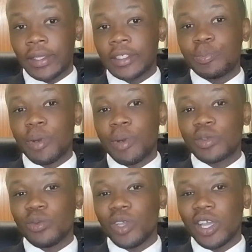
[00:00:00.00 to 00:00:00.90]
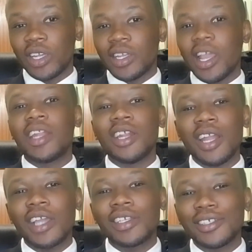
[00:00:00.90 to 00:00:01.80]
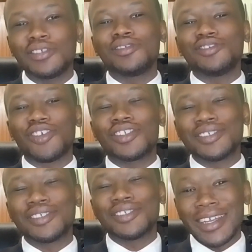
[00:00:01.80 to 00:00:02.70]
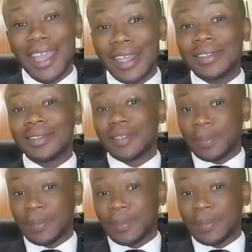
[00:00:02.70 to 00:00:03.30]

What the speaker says: this past weekend and elected John Steenhuisen